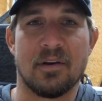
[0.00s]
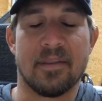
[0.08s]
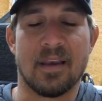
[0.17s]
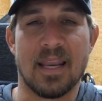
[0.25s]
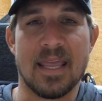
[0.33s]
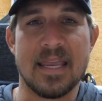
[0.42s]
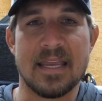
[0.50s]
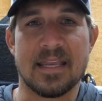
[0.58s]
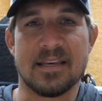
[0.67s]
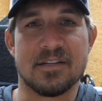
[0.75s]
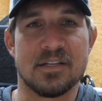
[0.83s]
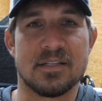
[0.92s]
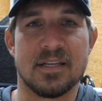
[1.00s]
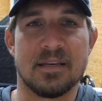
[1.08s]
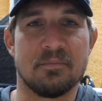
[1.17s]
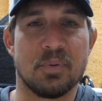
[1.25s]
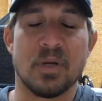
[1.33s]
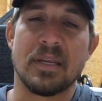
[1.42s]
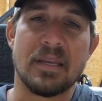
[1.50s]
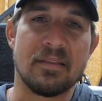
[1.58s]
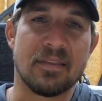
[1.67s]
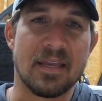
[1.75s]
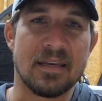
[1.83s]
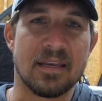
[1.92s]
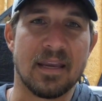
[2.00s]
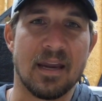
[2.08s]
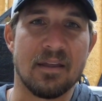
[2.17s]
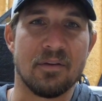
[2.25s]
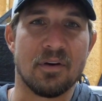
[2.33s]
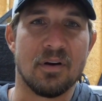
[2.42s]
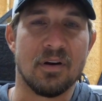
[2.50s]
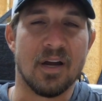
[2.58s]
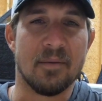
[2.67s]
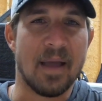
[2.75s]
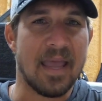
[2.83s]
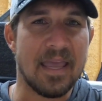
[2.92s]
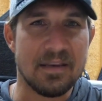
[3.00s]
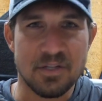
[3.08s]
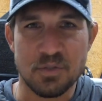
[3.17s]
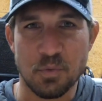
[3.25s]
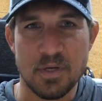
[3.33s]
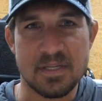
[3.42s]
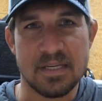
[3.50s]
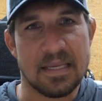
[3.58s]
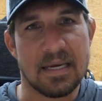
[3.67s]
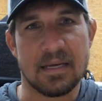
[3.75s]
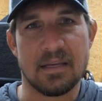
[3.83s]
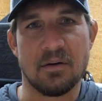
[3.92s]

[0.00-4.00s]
in the lake and just didn't put anything together. My head just wasn't in it.